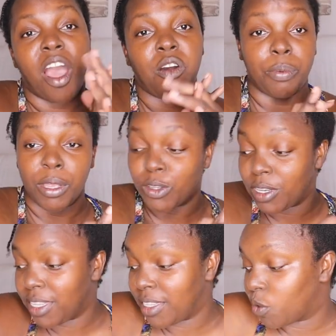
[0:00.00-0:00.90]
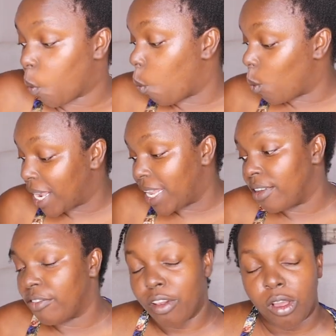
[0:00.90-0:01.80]
I hope you enjoyed these
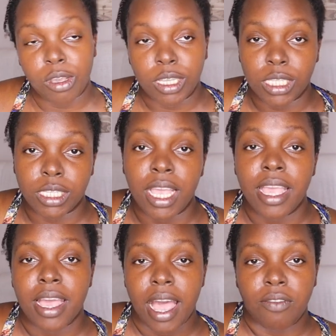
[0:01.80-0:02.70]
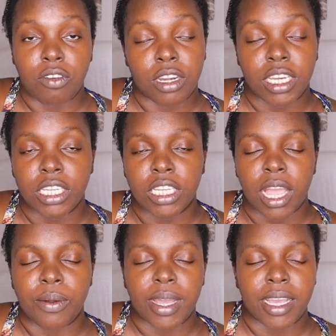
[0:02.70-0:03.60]
weekly vlogs. I've already
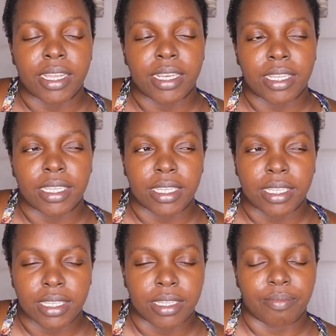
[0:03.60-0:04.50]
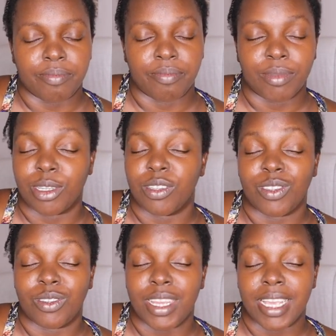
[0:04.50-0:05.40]
showered,
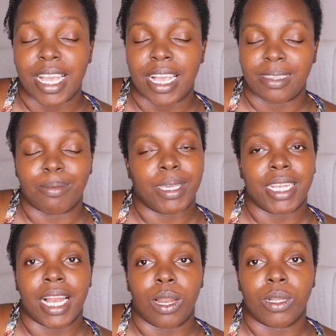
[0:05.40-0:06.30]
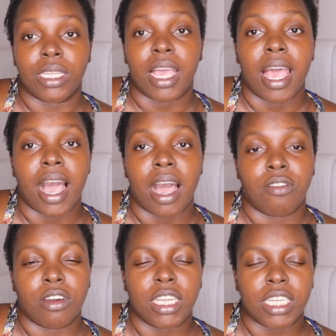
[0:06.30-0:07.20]
because today has been a lot.
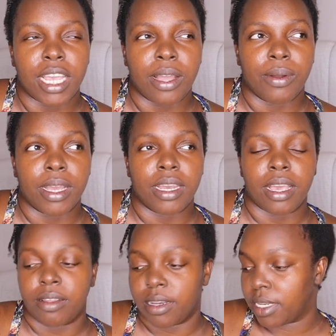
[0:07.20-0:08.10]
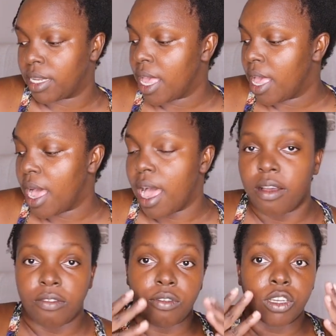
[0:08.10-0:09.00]
I've already showered and
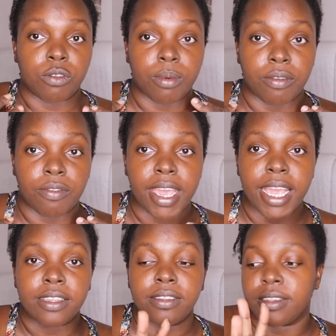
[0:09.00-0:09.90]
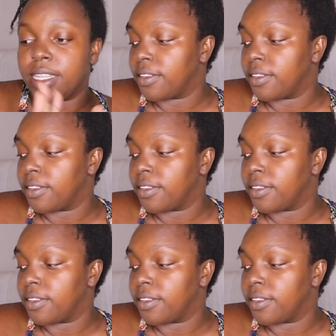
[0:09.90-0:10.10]
I've washed my face.